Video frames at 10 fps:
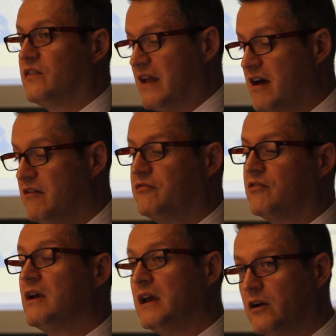staff,
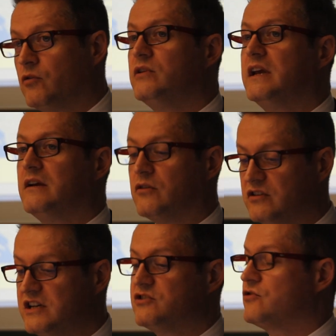including the
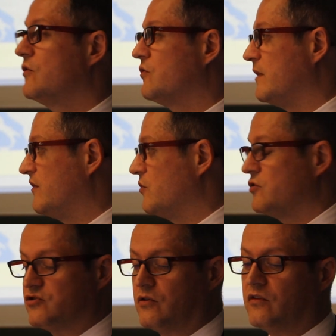teachers, the
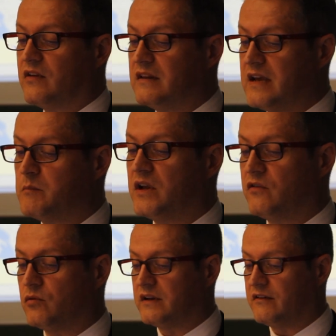researchers, and the
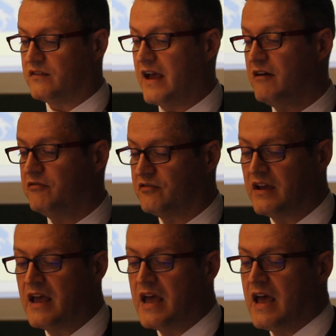administrative staff.
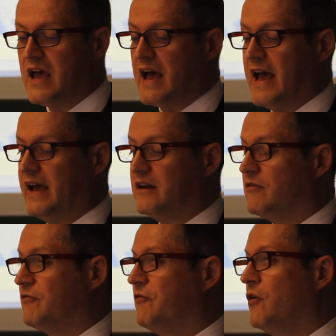
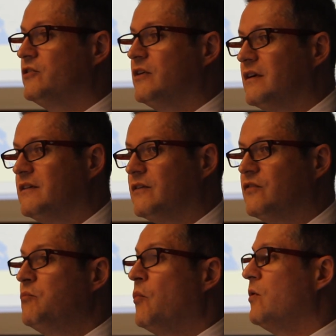And for the
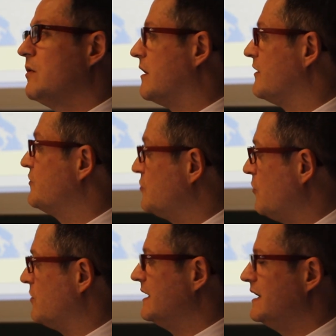small
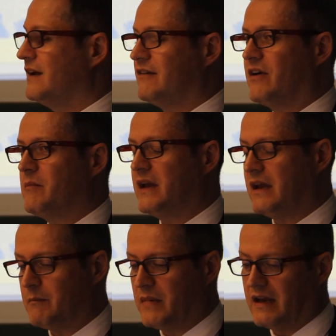story, if I
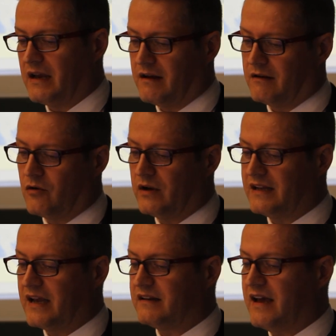may call it
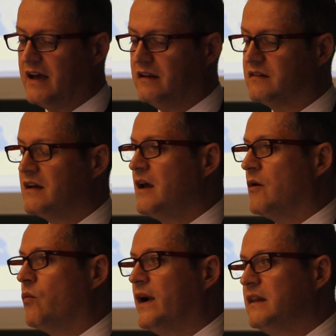like that,
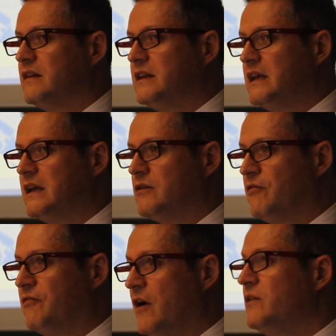when the
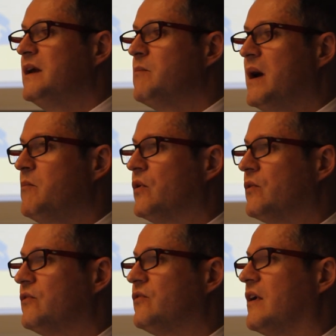founding
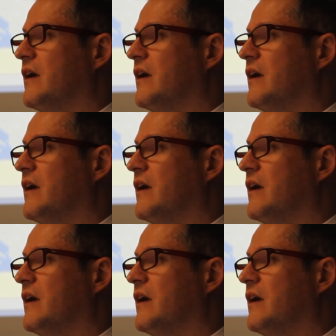members